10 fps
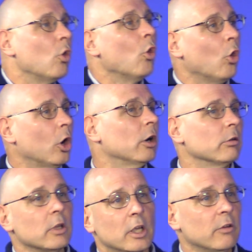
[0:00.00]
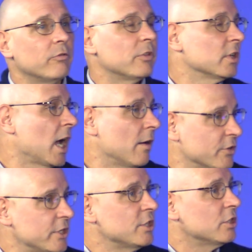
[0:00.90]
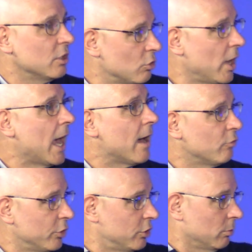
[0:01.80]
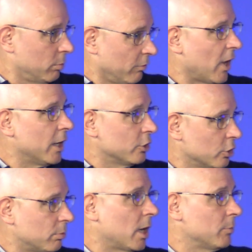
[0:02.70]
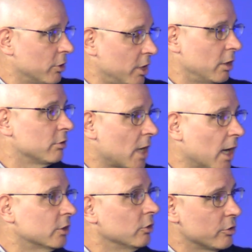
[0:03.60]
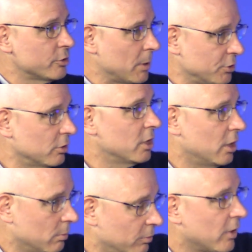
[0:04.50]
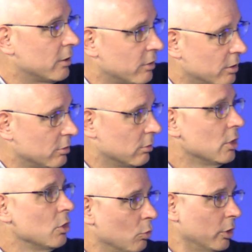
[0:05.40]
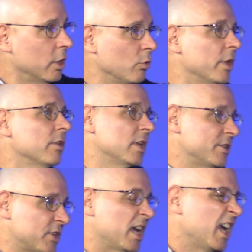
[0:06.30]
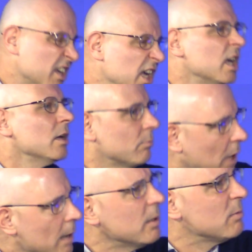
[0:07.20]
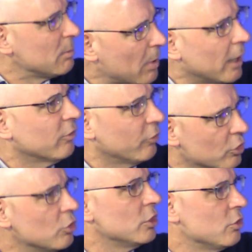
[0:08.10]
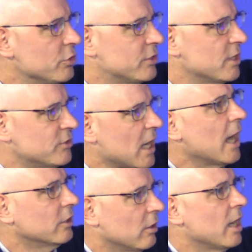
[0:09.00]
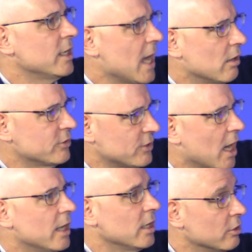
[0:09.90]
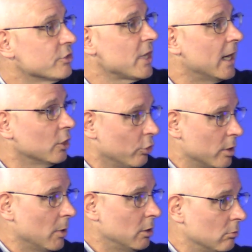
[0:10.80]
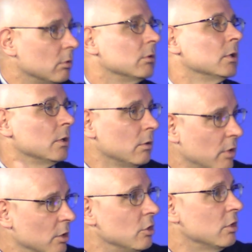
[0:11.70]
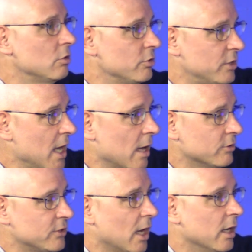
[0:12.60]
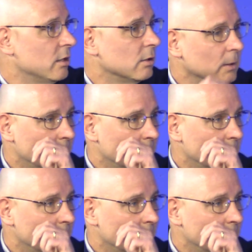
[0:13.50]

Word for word: or if the conversation that you have with your provider, your primary care doctor, or the specialty care provider that you're working with, and they say, probably be better for you to use this doctor on the outside, and there's mm -hmm. that agreement, yep. then you can use the outside.